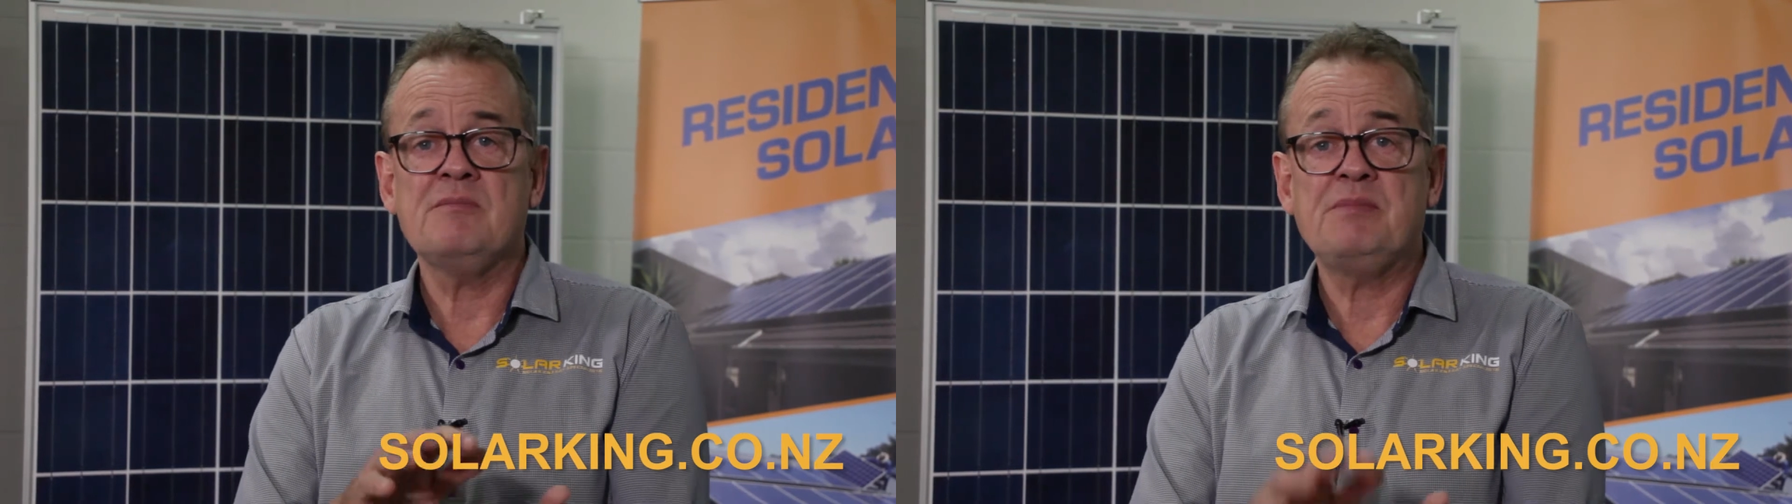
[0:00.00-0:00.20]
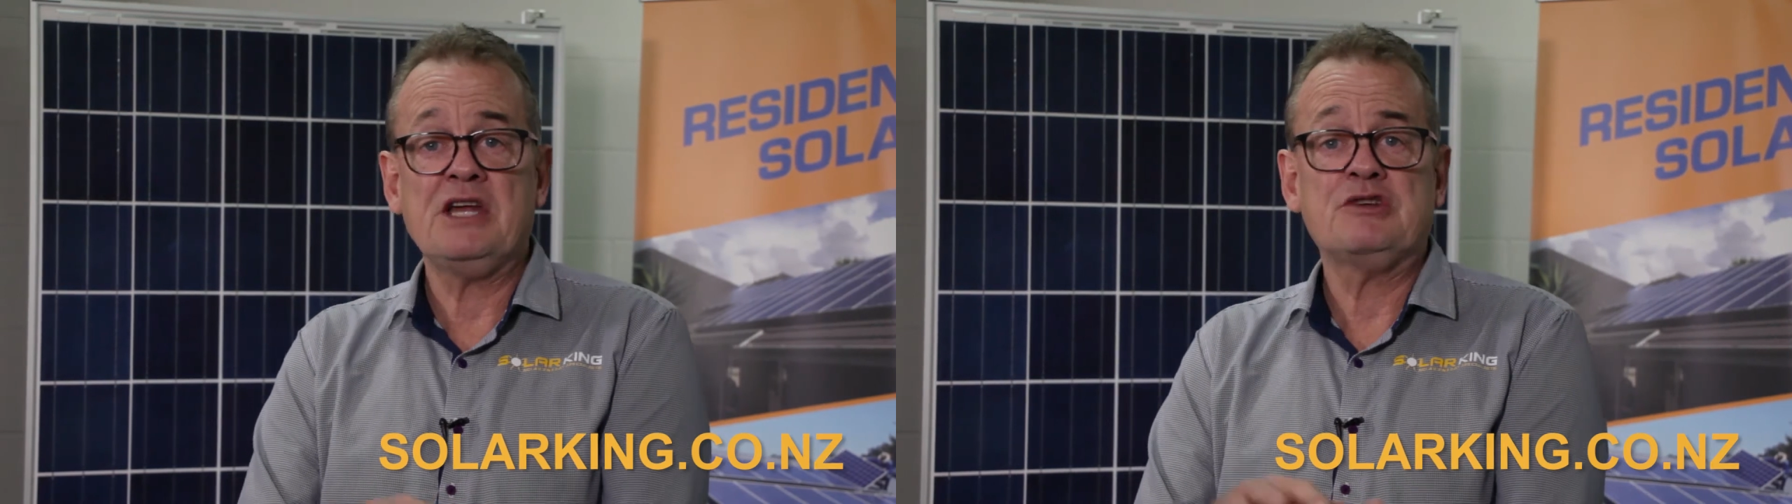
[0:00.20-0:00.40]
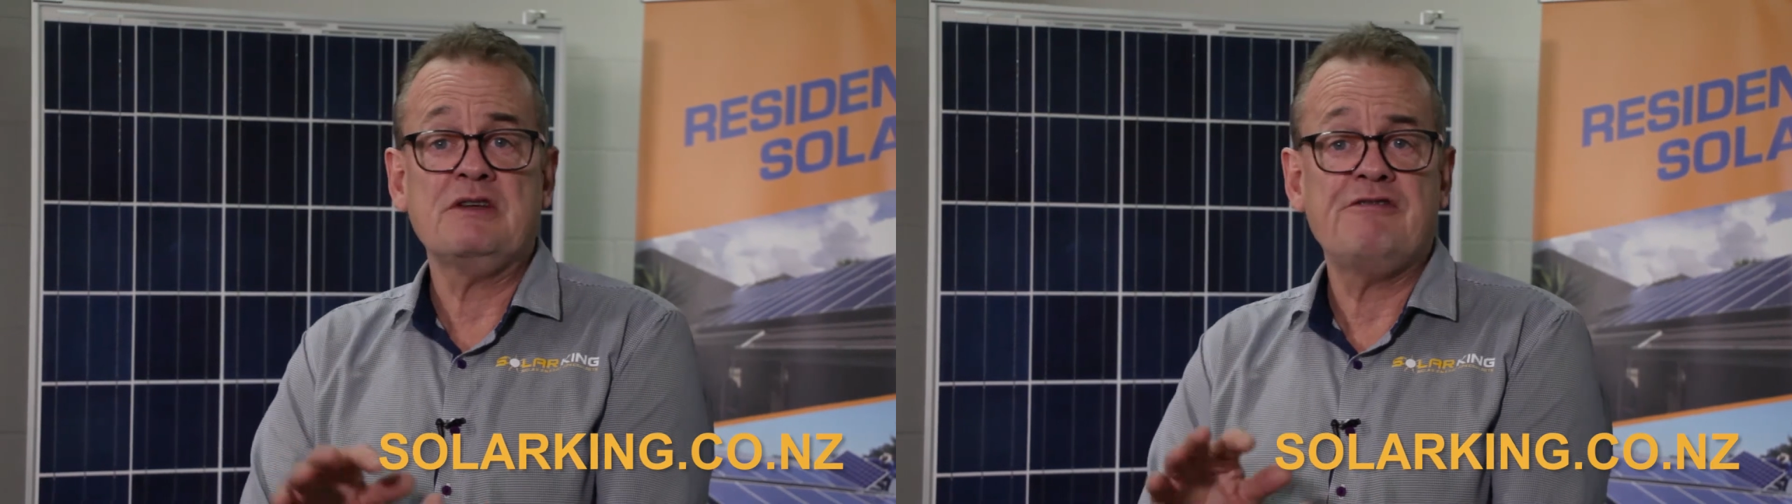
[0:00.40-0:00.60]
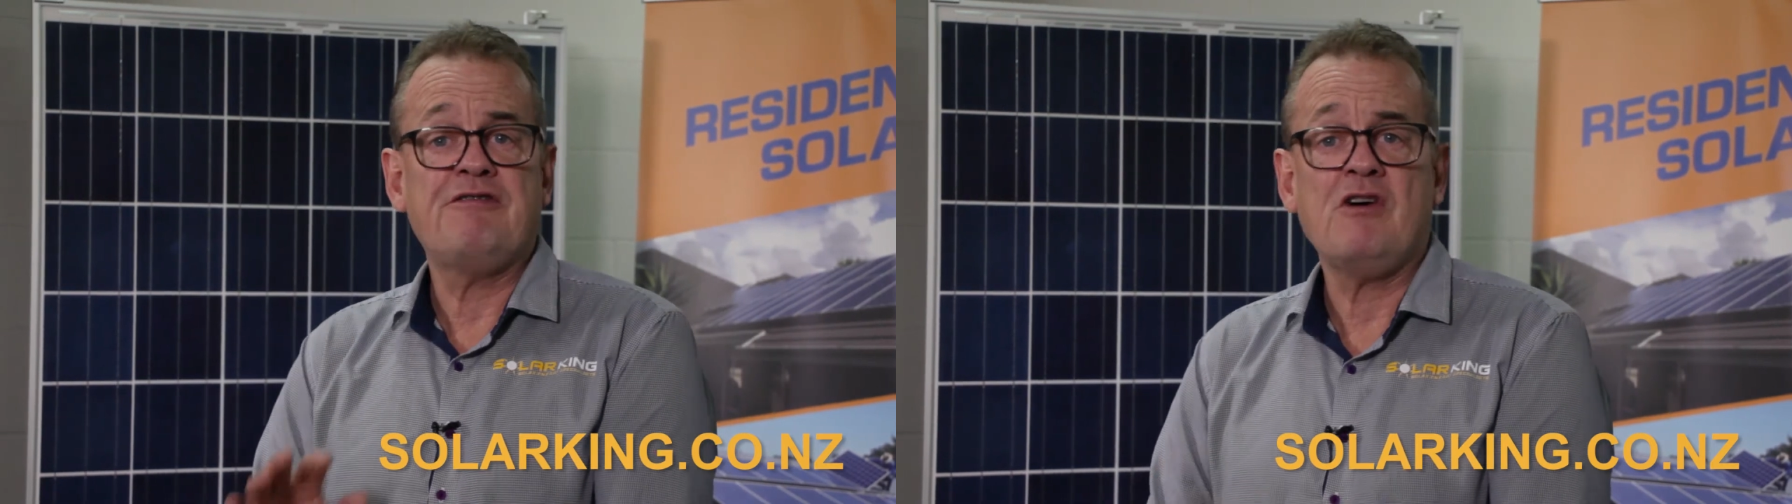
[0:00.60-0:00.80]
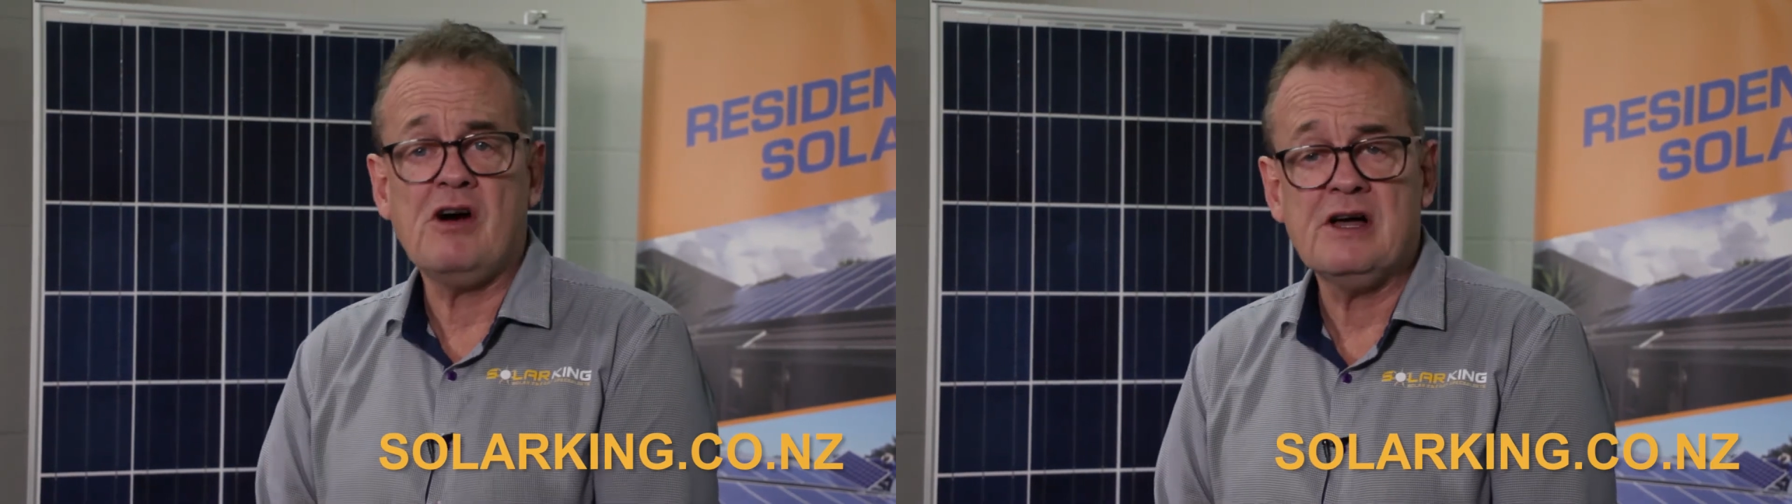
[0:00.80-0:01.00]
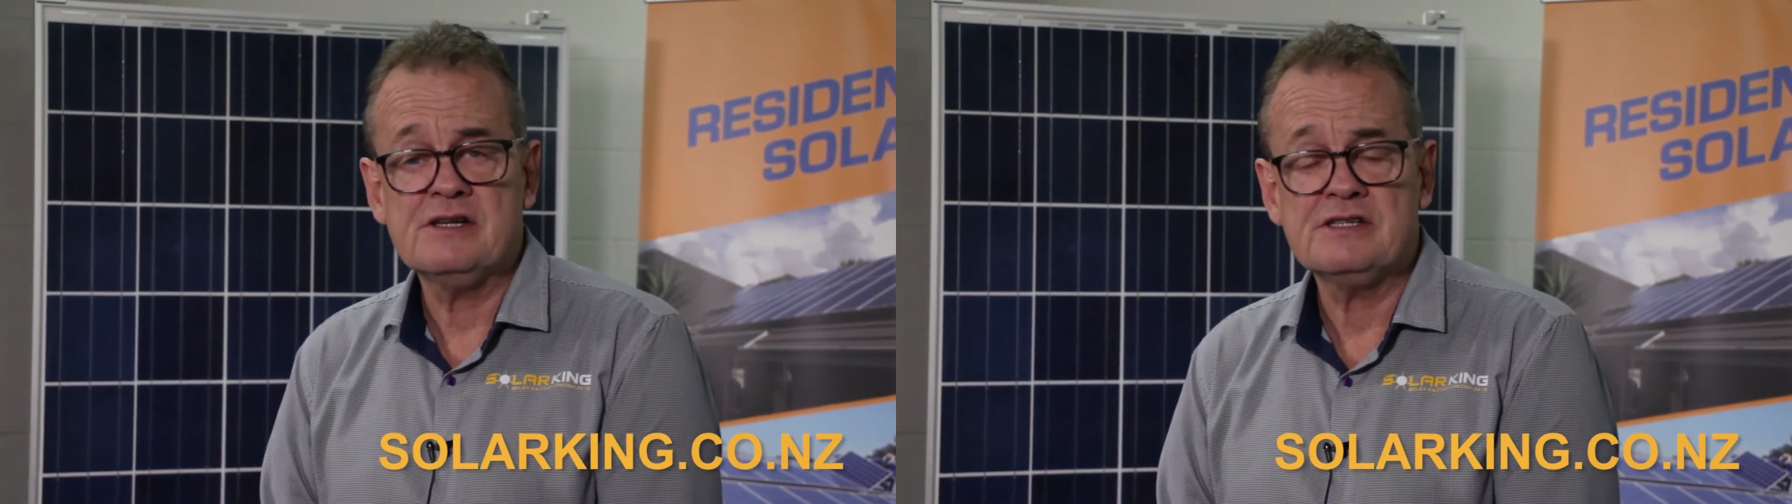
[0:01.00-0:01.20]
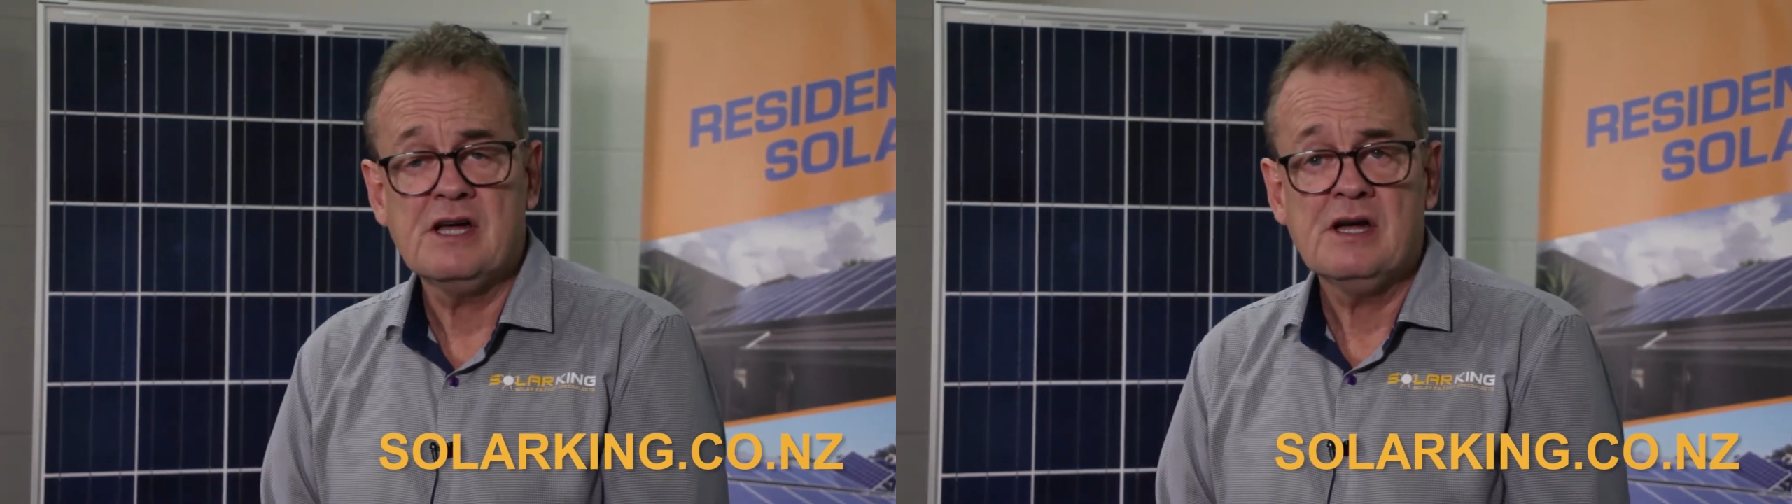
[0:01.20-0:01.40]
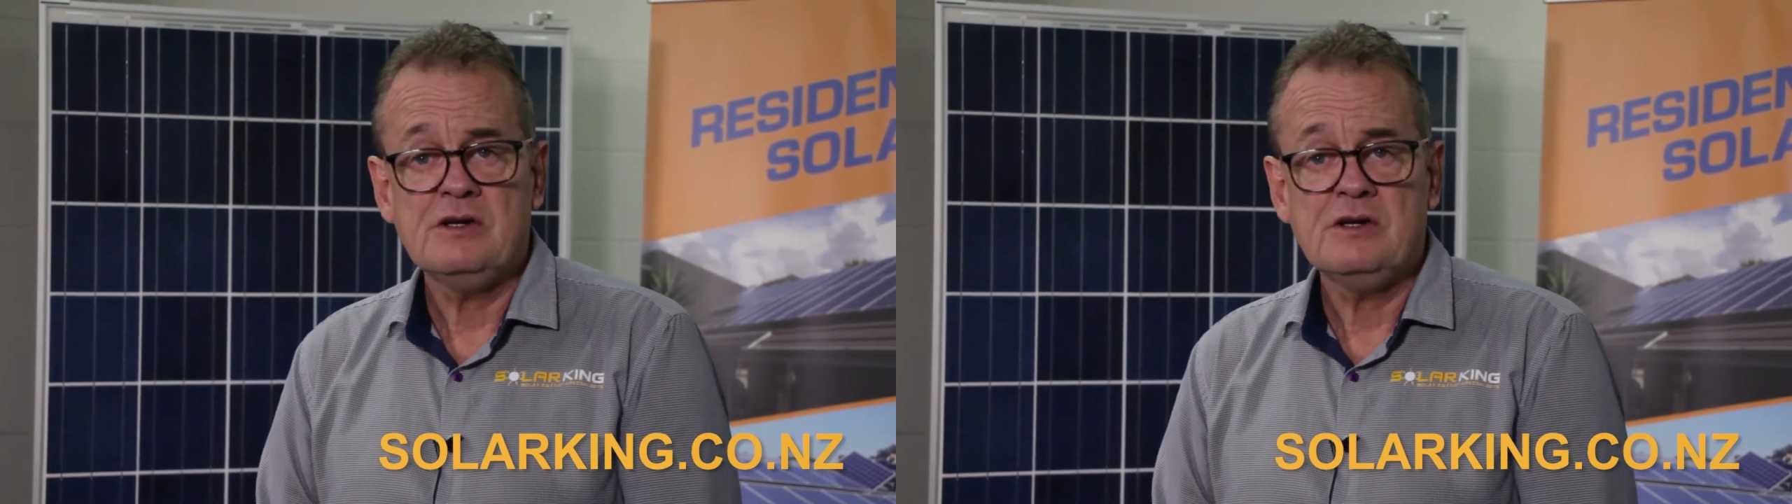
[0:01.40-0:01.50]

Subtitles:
battery fires,